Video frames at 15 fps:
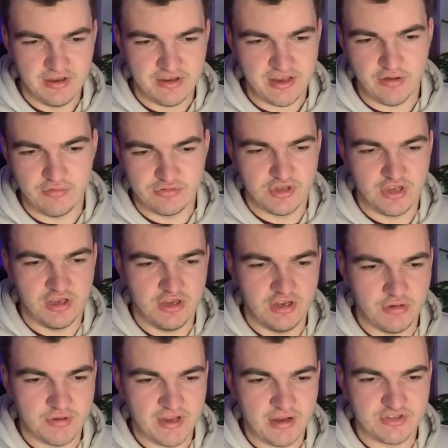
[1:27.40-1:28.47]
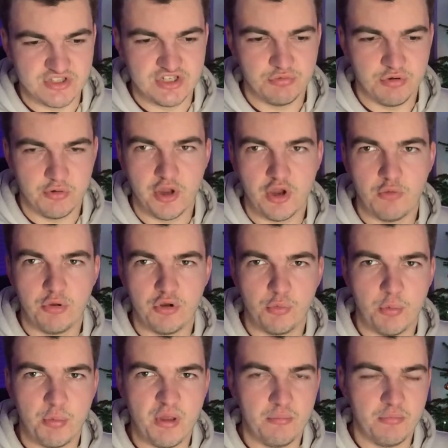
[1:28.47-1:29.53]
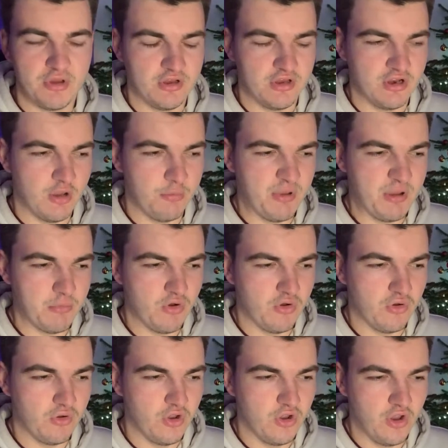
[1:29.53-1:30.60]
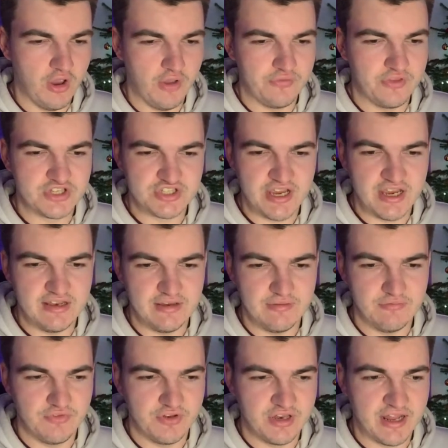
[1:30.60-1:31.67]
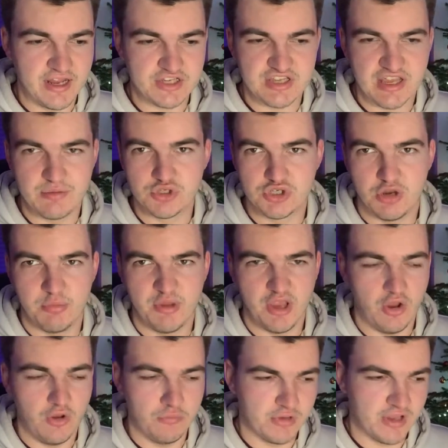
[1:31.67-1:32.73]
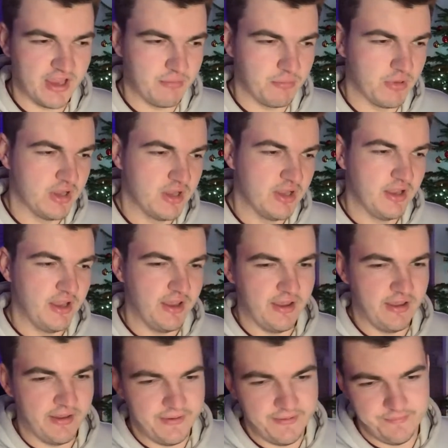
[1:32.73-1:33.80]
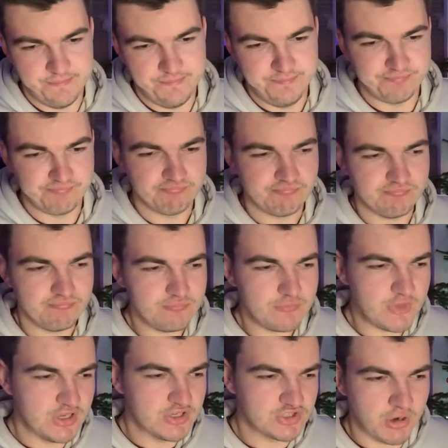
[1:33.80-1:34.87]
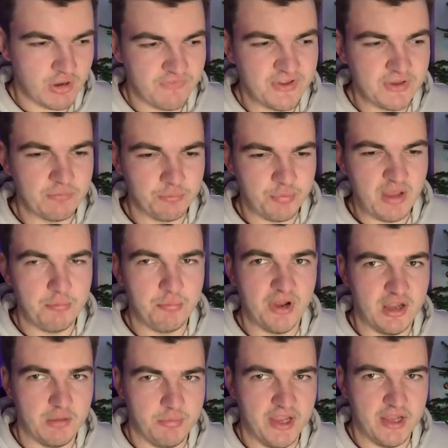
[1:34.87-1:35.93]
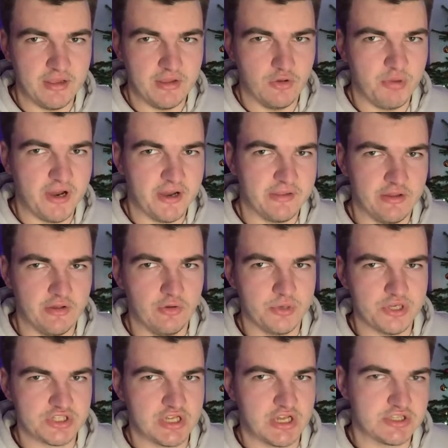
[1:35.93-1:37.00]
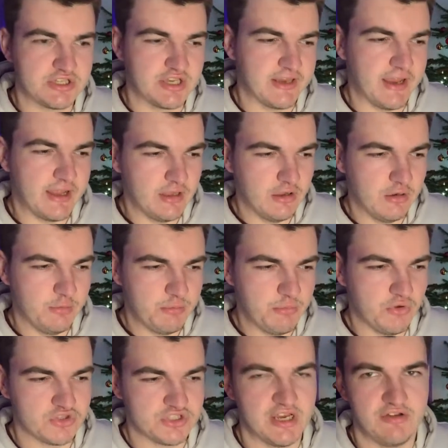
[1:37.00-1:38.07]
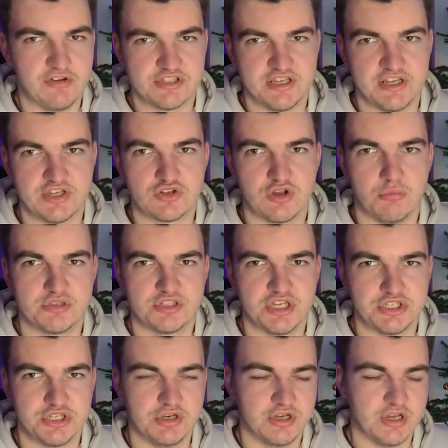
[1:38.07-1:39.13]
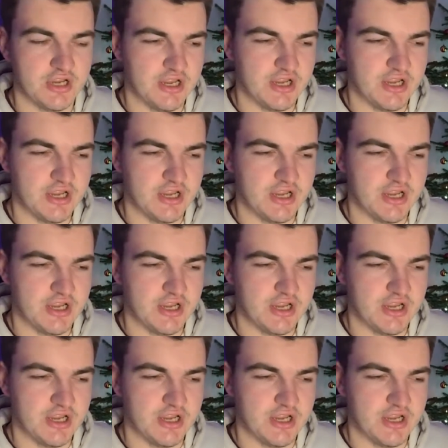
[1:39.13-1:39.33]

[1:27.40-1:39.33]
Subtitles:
County will probably open up a bit more of the stadium for the next game, should it be a home game. So I think bit by bit, little by little, we start to take it a little bit more seriously, this competition.